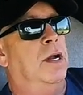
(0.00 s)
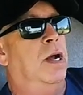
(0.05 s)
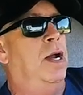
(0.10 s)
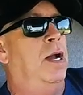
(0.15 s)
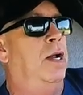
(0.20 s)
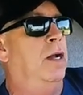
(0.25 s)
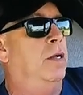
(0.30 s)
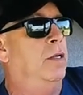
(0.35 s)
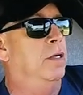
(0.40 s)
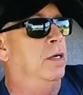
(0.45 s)

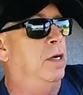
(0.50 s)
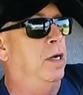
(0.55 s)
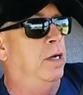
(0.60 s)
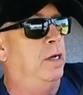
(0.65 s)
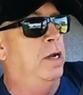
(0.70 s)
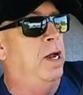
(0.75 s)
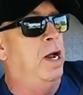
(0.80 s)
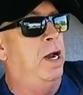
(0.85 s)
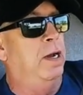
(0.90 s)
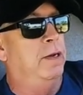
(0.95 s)
A
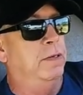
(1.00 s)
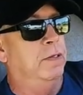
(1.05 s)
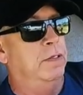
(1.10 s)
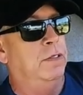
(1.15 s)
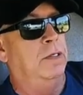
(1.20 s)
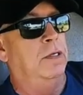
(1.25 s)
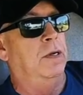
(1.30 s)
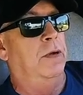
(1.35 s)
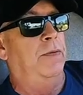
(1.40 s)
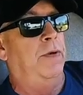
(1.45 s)
lot
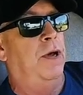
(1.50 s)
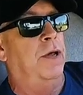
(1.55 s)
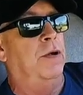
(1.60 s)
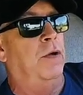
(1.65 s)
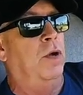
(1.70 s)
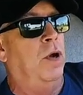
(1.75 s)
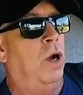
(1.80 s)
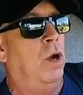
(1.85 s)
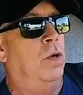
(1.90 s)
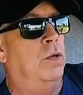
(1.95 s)
of
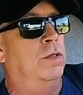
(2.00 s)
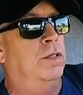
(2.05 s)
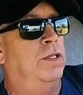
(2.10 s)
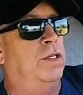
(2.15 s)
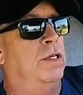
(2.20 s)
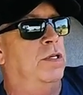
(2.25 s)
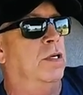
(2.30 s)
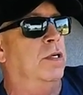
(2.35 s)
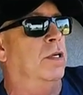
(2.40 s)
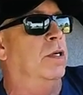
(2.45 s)
other
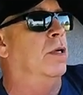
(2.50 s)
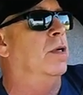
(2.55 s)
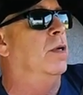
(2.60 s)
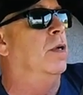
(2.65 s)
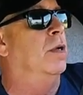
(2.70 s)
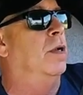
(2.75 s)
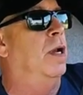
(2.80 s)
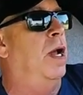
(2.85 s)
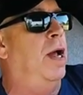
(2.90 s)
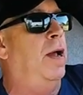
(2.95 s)
loads
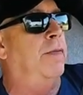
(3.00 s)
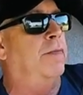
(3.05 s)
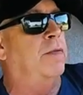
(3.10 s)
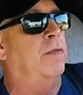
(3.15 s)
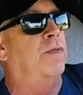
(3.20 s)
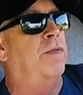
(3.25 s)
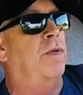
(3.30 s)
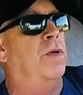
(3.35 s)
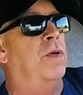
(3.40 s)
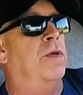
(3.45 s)
left
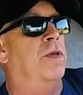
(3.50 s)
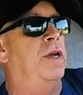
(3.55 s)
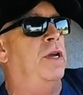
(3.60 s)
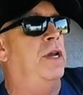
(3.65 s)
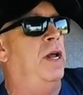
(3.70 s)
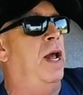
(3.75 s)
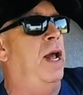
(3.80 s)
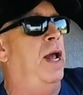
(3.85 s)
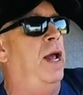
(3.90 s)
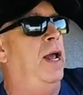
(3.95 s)
for the
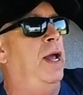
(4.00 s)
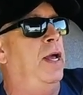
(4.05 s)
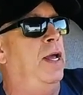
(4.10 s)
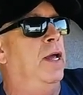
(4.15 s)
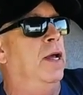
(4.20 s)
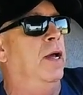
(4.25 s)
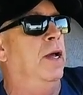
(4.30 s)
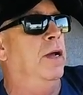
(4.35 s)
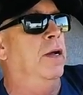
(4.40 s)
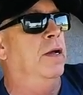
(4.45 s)
day
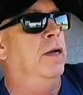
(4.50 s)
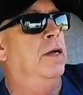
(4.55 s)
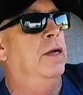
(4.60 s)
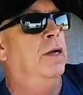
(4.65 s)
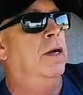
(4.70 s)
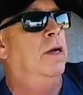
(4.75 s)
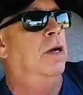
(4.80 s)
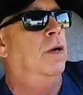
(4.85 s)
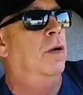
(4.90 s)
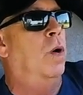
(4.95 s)

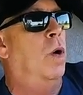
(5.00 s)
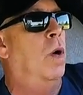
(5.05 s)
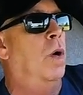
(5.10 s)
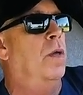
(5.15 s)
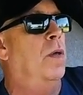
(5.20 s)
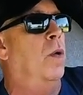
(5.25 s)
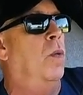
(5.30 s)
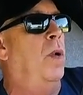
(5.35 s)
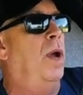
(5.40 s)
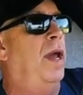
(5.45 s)
or
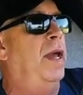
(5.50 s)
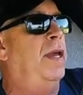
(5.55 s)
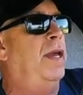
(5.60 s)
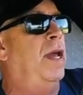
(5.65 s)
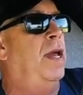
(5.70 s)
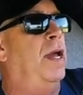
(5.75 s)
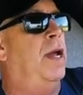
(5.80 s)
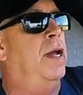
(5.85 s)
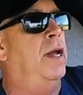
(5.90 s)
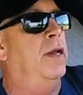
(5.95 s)
the
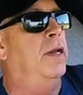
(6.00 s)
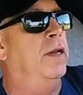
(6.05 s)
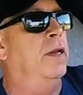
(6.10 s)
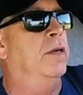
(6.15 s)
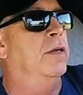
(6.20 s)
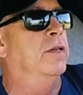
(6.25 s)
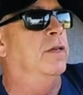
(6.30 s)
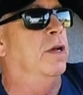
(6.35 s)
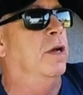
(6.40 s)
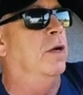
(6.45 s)
weekend.
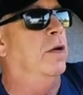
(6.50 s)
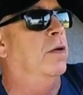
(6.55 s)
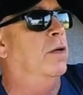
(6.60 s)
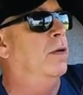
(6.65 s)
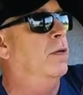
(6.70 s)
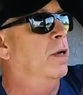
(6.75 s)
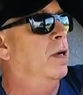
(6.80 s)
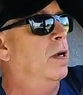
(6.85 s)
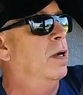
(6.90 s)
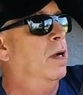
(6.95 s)
So,
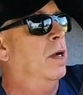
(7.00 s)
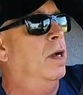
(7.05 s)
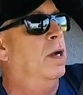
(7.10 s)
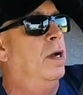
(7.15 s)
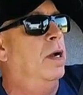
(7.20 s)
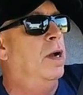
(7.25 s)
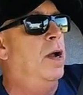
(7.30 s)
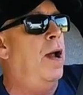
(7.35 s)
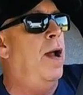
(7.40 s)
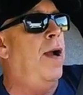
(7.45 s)

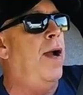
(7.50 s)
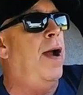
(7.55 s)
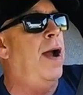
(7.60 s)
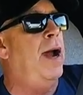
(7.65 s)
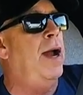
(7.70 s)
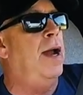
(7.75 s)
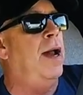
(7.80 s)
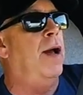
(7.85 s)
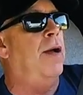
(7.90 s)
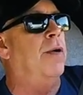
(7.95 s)

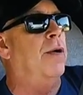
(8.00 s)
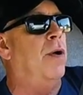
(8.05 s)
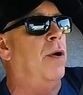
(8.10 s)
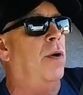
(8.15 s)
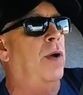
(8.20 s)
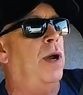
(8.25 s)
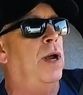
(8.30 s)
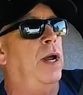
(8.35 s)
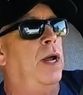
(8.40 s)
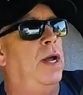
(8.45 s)
alright, I'll
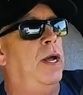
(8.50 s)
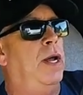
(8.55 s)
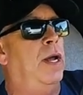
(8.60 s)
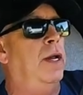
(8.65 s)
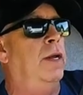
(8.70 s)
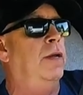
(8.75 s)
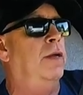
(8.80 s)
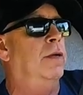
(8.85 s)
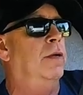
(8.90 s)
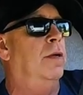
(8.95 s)
go
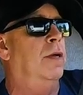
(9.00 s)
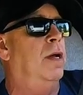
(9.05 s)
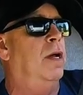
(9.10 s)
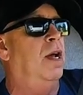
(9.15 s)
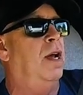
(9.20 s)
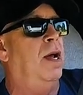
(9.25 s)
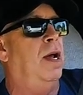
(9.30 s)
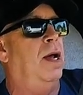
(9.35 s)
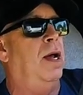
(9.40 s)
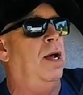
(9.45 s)
ahead.
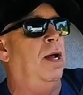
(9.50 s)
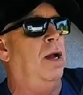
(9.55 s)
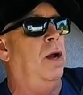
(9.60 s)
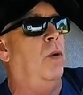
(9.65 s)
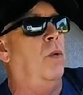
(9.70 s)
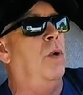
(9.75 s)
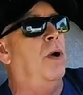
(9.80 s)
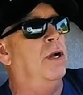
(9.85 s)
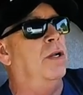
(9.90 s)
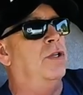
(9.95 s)
I
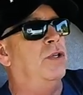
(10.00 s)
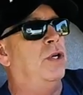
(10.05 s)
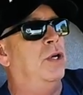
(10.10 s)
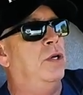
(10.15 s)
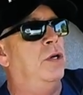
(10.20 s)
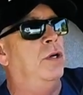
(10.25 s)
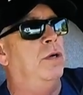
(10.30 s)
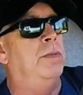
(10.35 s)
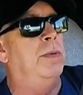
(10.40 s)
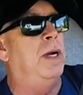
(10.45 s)
don't want to,
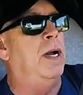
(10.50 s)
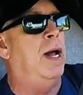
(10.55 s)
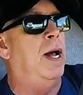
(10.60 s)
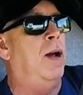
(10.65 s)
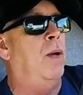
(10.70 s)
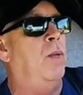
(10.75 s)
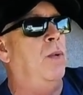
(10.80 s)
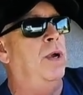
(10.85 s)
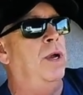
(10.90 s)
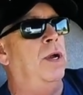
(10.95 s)
but
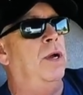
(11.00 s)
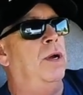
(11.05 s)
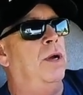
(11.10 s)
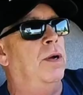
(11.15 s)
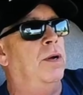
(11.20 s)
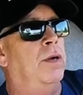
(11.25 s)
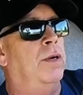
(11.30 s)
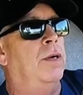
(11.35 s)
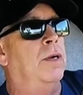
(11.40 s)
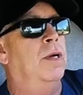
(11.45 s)
I
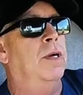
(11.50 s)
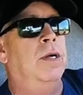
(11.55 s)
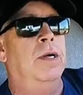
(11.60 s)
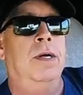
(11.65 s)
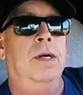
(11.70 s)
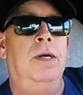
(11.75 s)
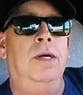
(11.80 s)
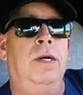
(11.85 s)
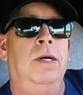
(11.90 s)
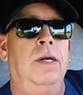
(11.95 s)
will.
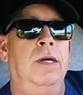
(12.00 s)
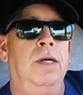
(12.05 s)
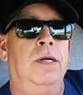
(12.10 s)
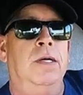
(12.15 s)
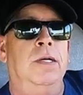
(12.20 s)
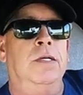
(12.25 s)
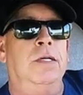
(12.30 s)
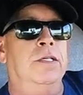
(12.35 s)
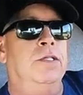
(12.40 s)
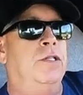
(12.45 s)

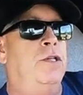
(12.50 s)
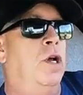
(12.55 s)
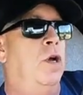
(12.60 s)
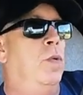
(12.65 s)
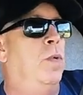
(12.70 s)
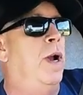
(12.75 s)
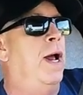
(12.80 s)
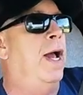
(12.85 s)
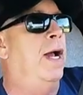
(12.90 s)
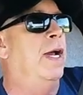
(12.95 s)
Just do
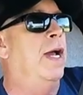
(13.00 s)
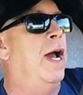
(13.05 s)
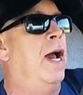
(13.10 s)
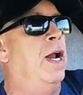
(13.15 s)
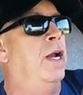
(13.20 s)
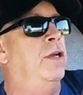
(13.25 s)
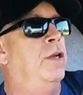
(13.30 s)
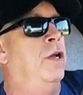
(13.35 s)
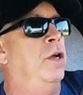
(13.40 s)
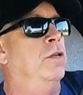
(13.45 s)
what I
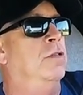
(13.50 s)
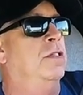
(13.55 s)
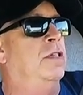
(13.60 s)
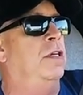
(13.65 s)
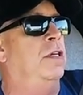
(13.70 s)
gotta do.